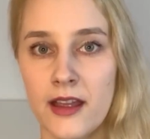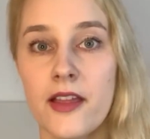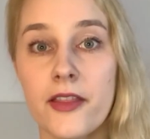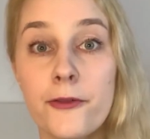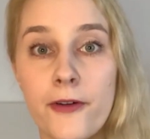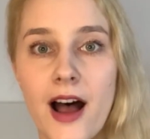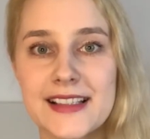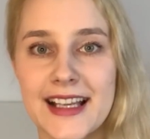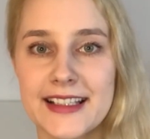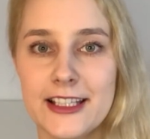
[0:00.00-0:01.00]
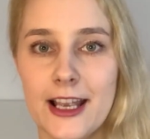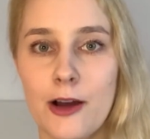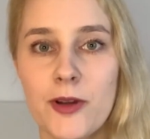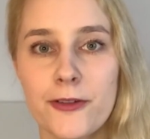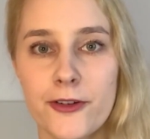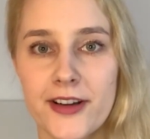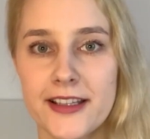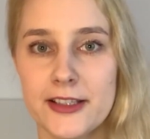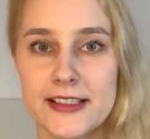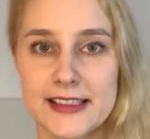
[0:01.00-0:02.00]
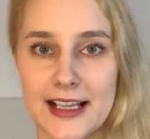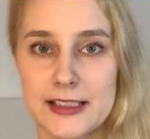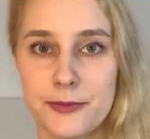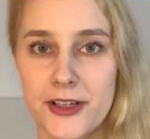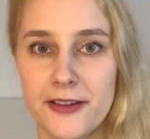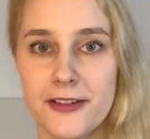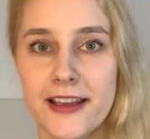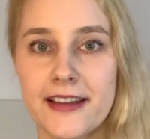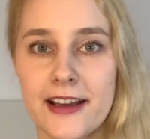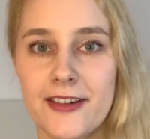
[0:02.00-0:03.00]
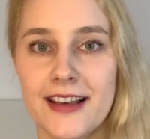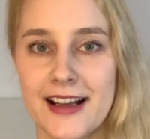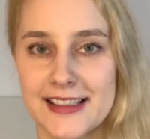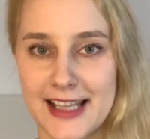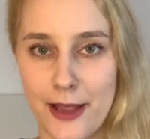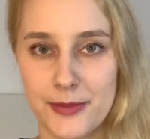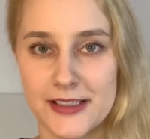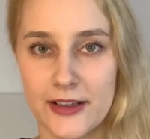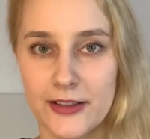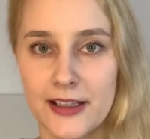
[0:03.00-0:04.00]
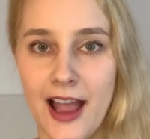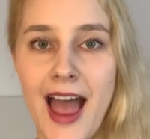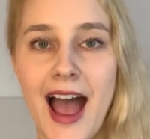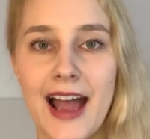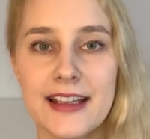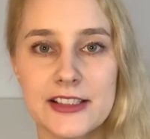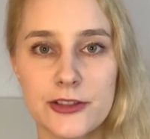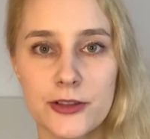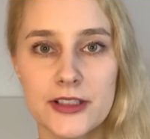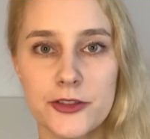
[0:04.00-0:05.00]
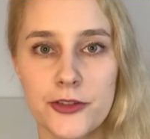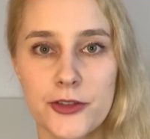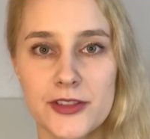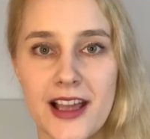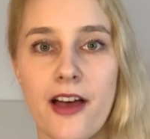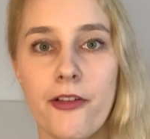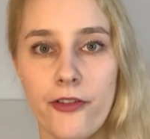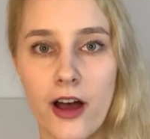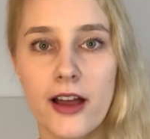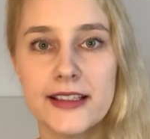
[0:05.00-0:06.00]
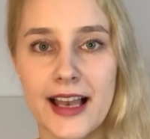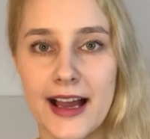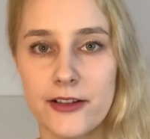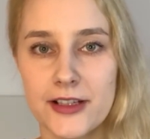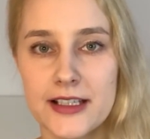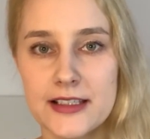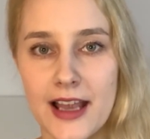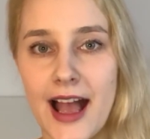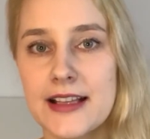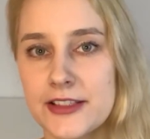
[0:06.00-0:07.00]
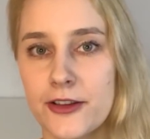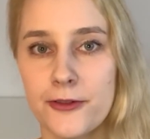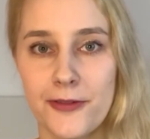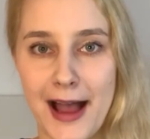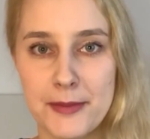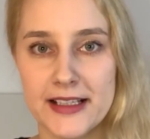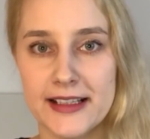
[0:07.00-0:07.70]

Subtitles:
The first idea we've already discussed briefly in our last episode, and it's to introduce a 3rd language as your family